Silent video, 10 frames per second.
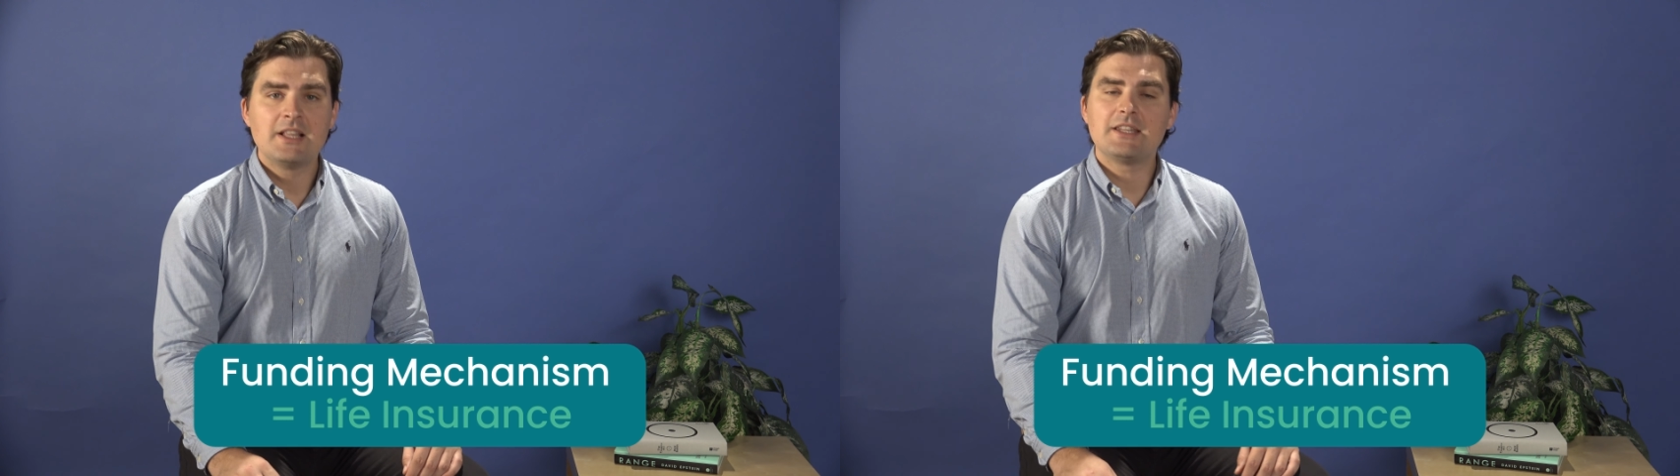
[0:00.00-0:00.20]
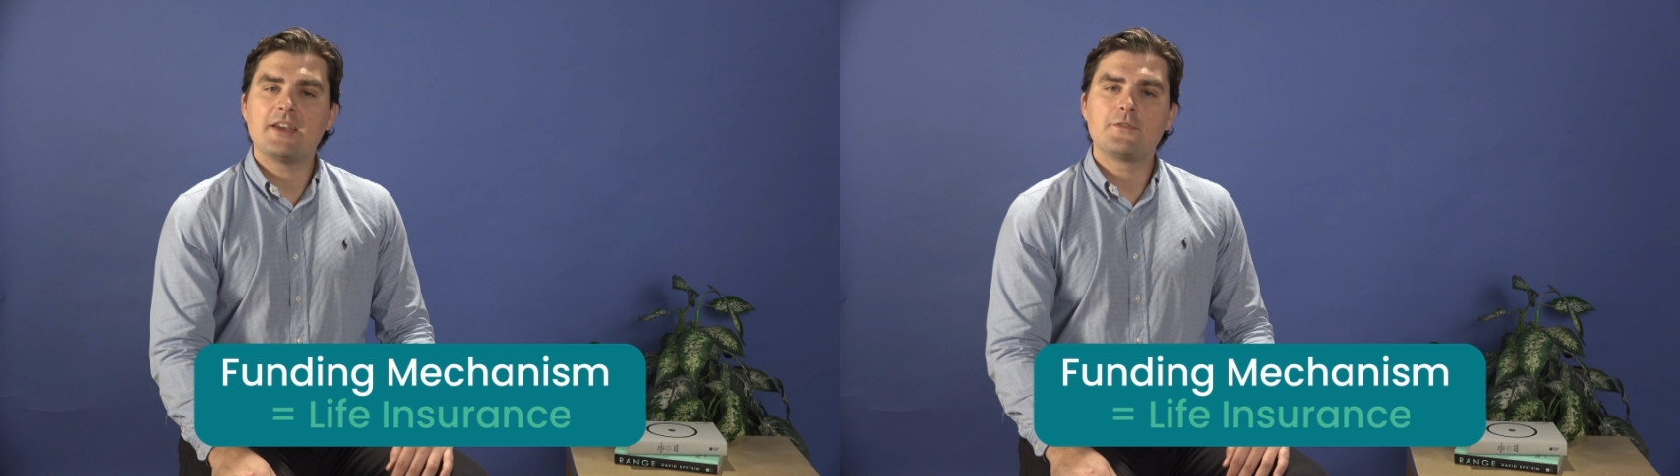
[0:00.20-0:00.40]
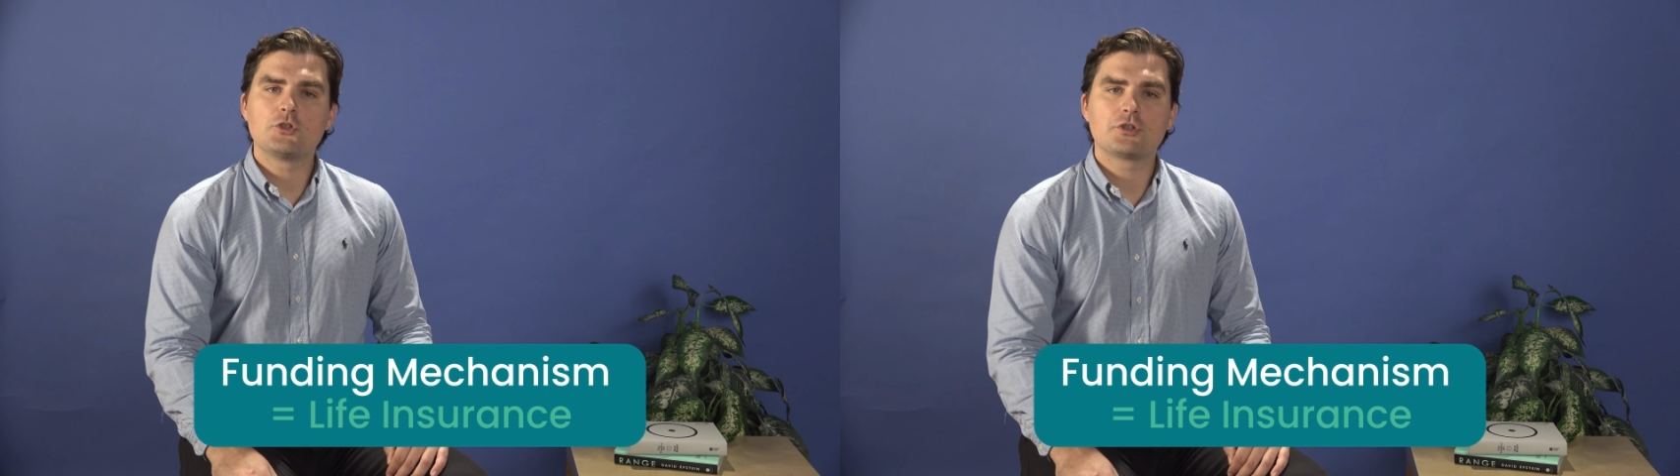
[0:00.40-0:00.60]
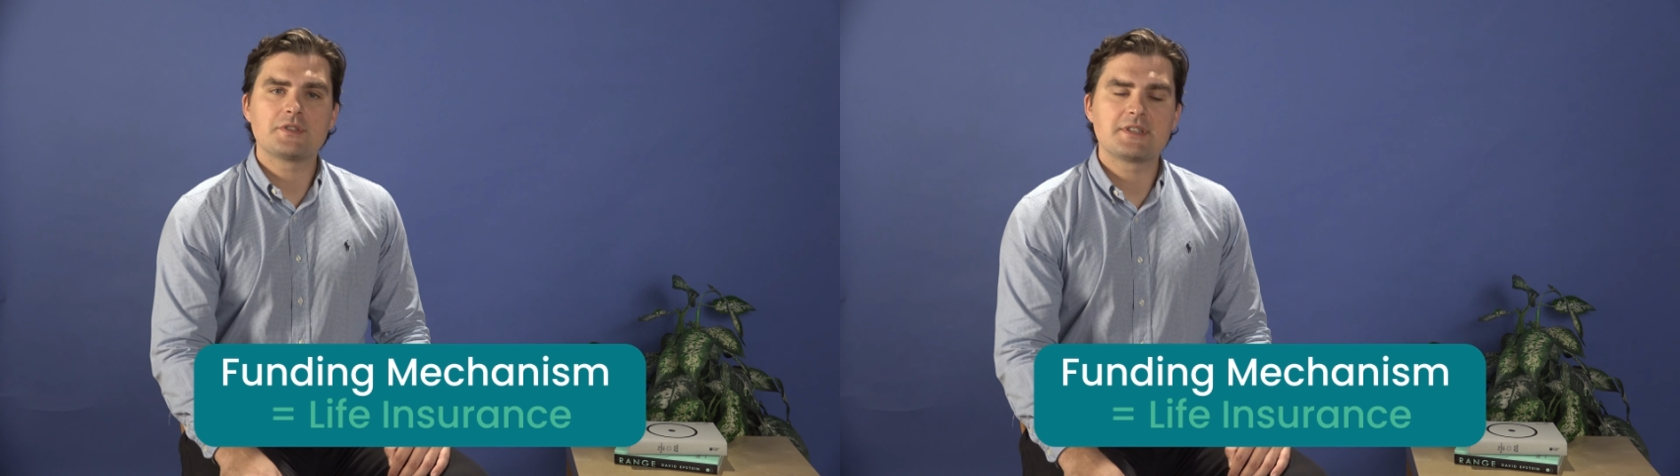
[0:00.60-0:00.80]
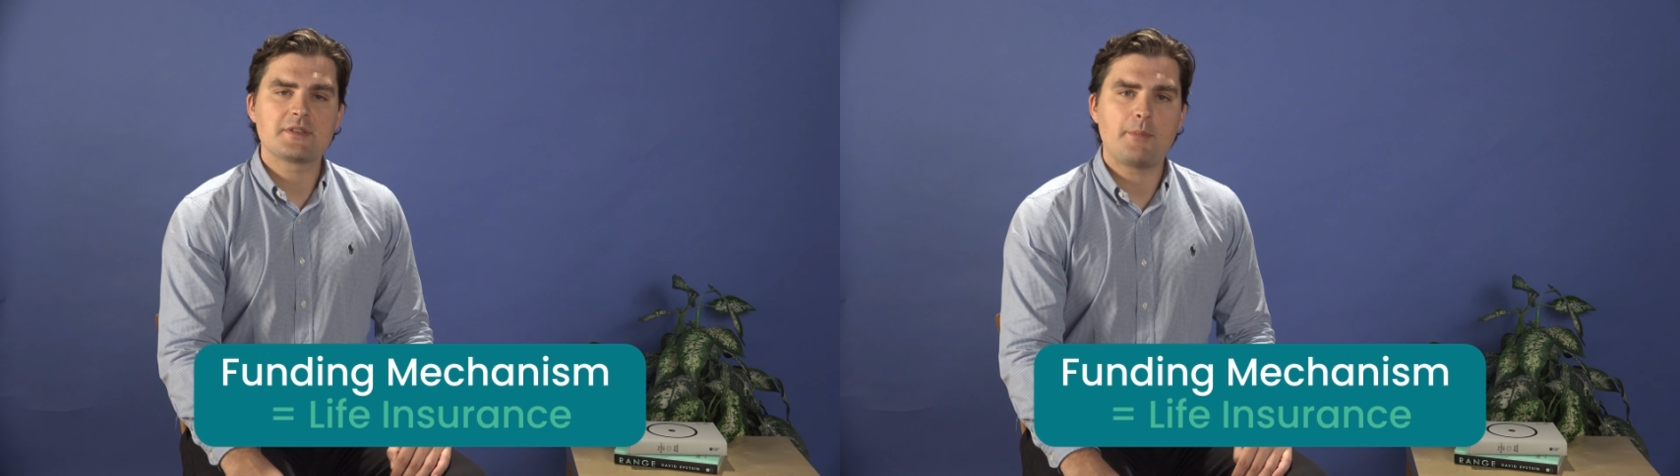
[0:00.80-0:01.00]
Life
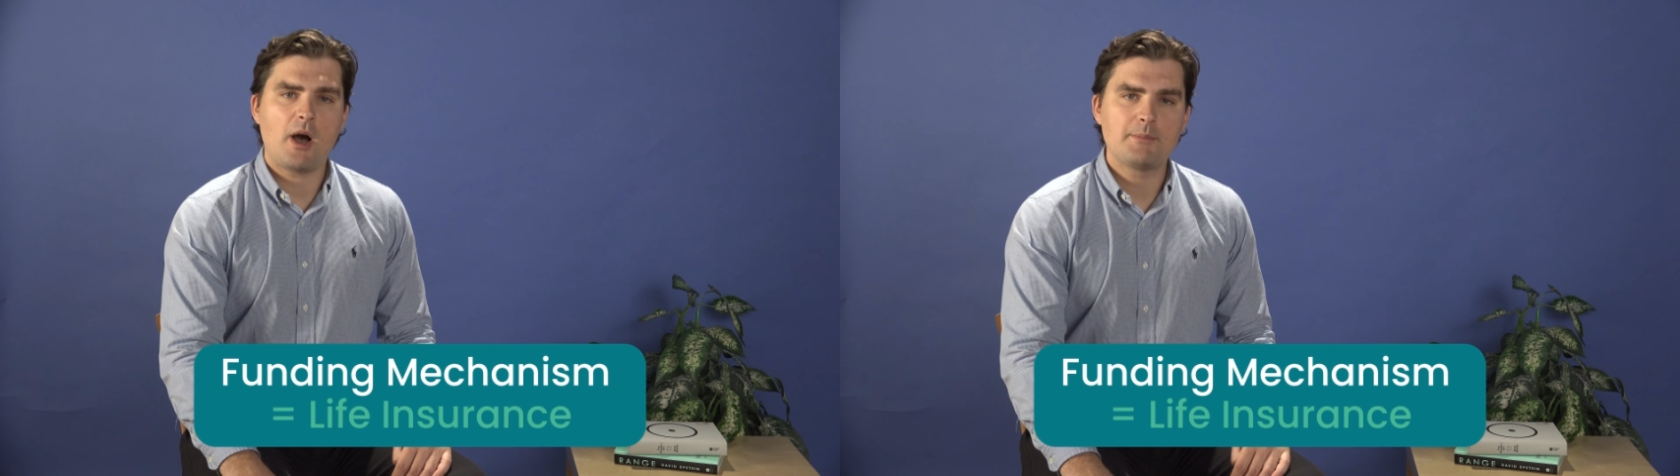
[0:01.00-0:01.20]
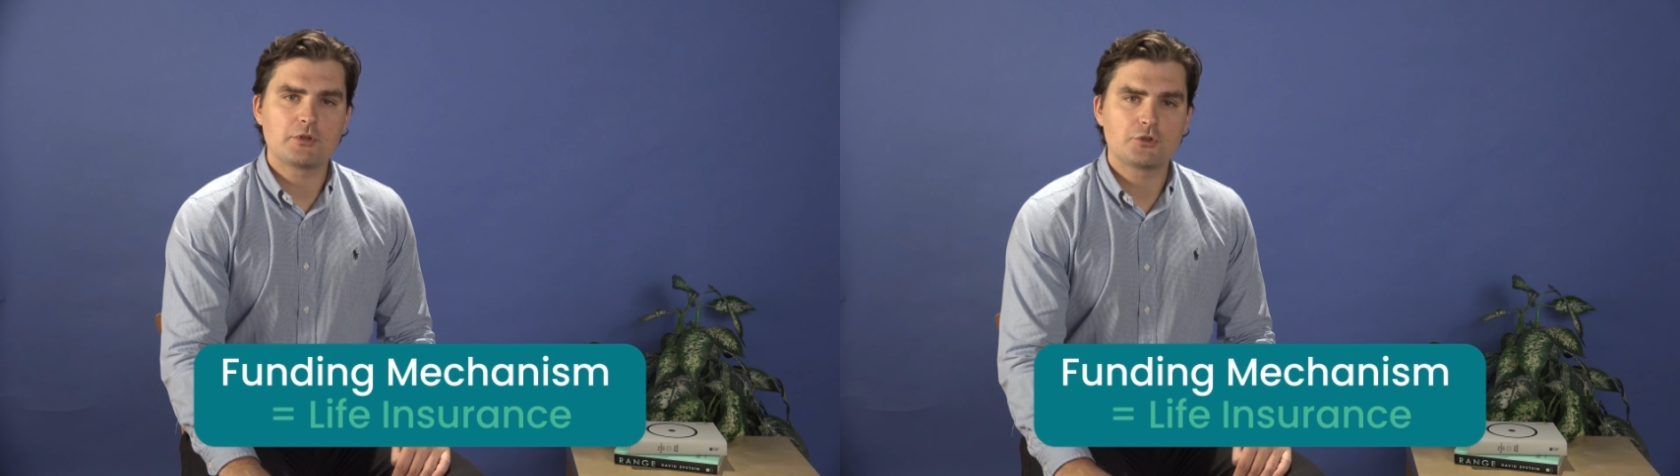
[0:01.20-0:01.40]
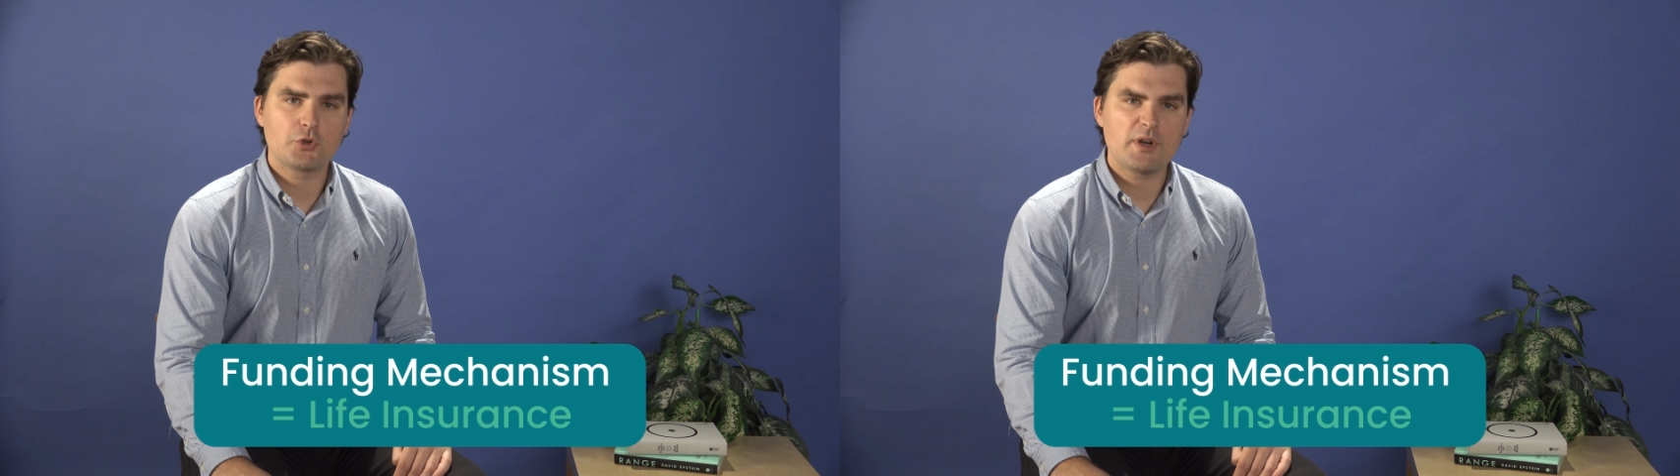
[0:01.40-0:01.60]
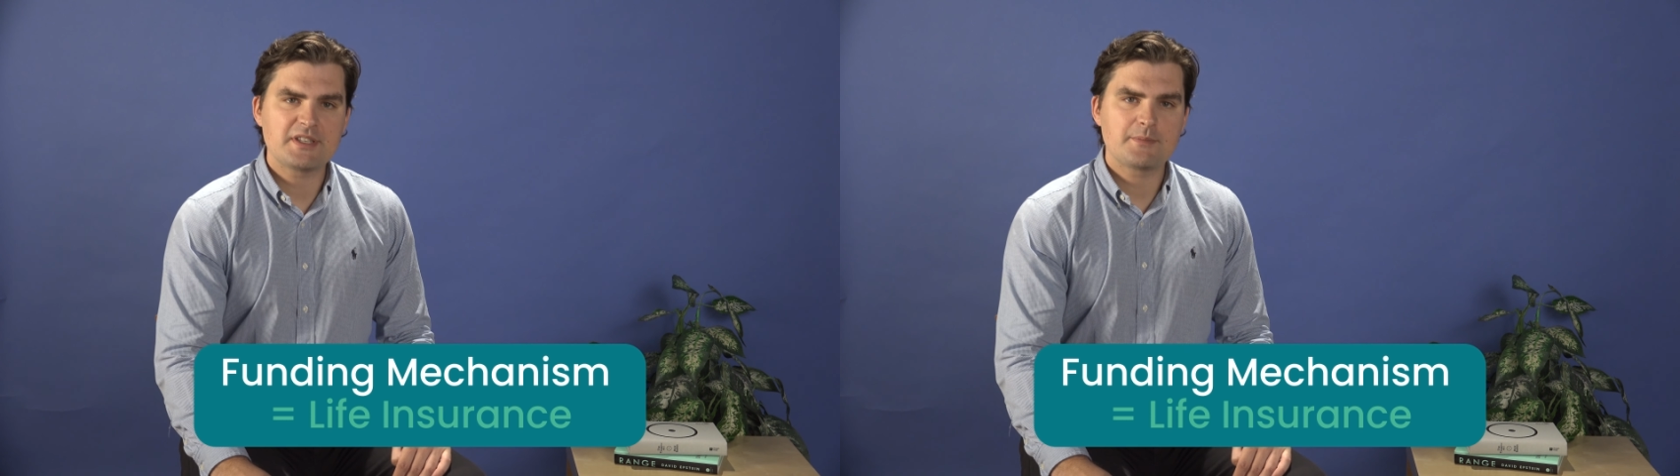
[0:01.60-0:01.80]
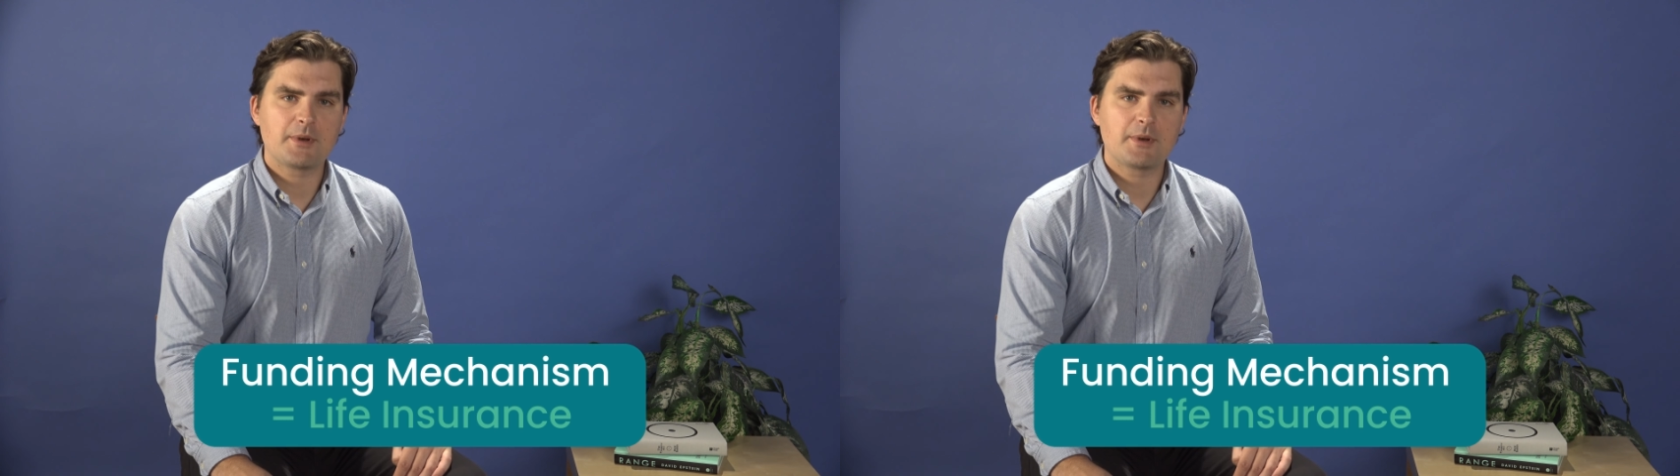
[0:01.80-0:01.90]
insurance is a popular choice